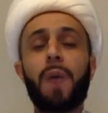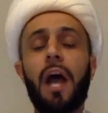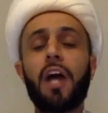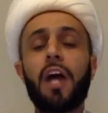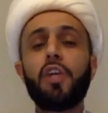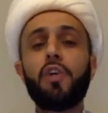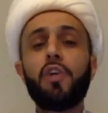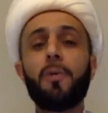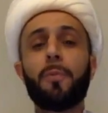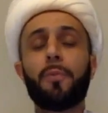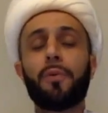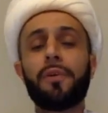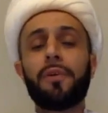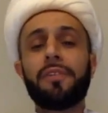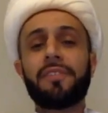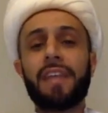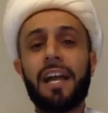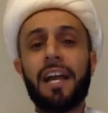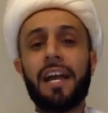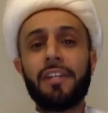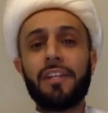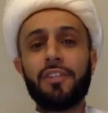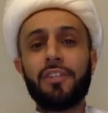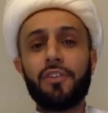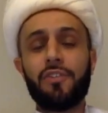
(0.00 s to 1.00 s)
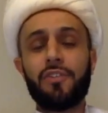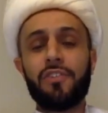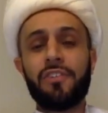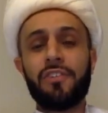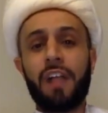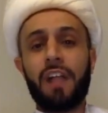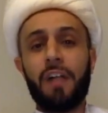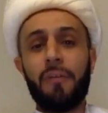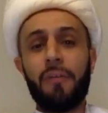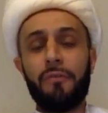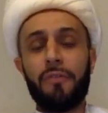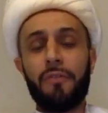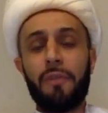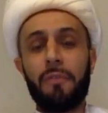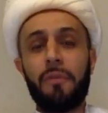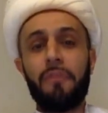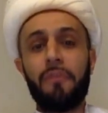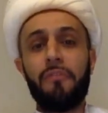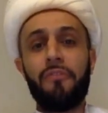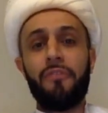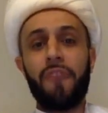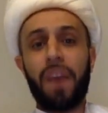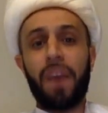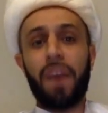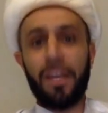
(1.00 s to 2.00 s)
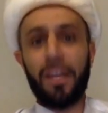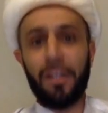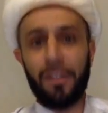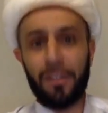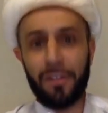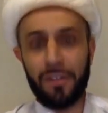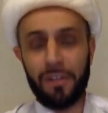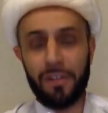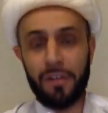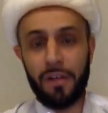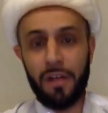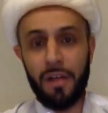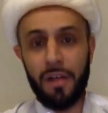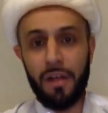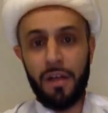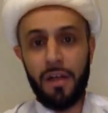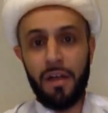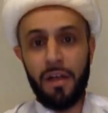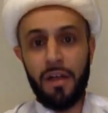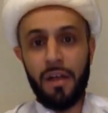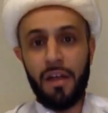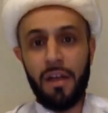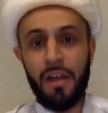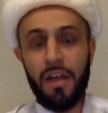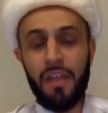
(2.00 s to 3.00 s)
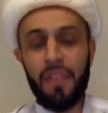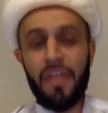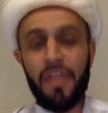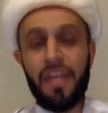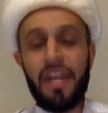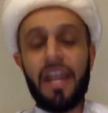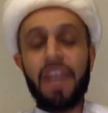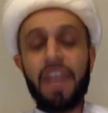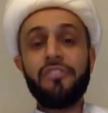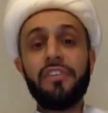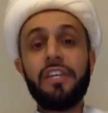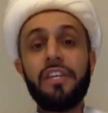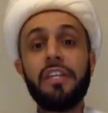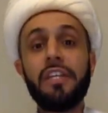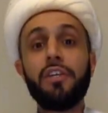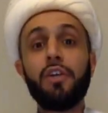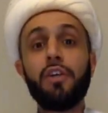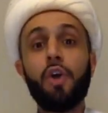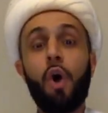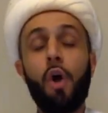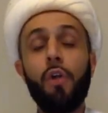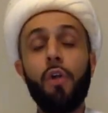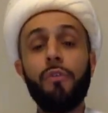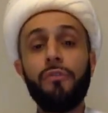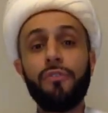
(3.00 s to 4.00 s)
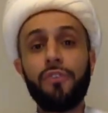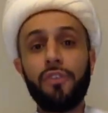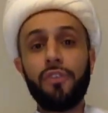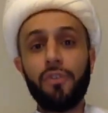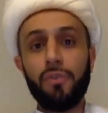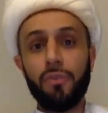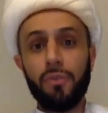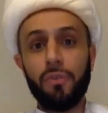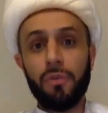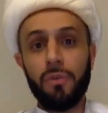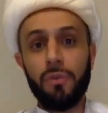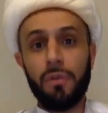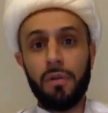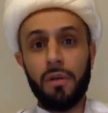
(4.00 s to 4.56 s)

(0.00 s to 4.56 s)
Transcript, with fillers: how do you protect yourself from a fire that has engulfed you,